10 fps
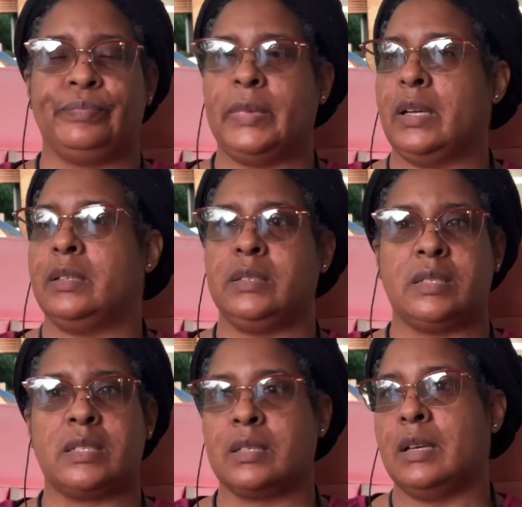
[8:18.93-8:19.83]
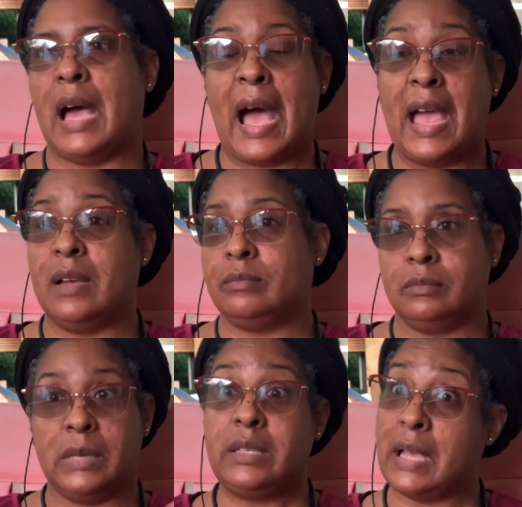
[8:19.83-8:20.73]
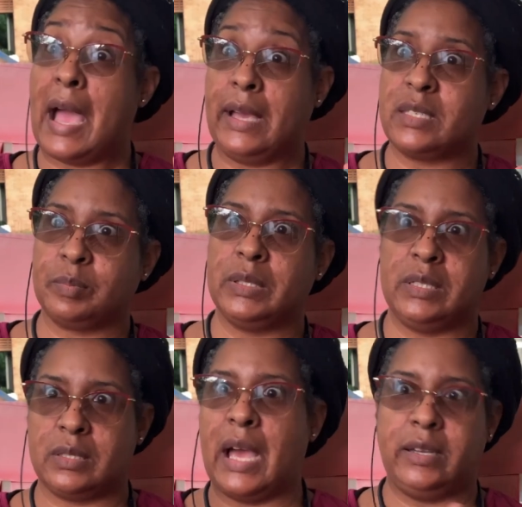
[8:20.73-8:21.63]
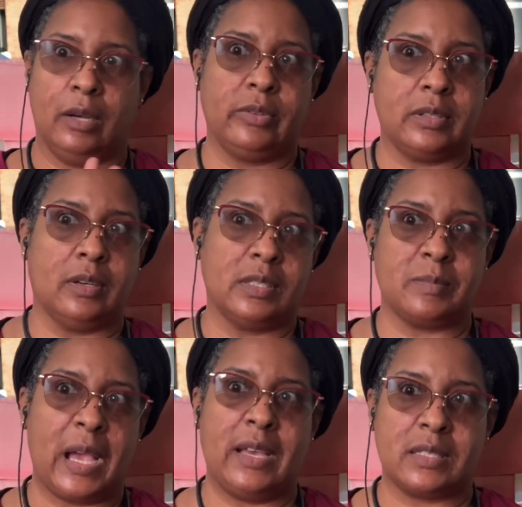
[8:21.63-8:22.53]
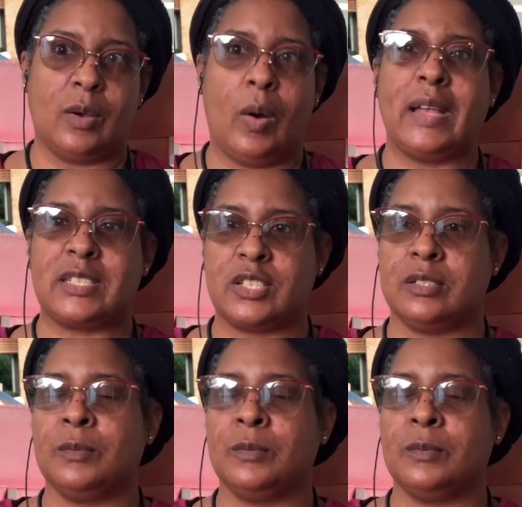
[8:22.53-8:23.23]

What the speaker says: Hans, I am, and guys, please, I know that there are some guys that watch too.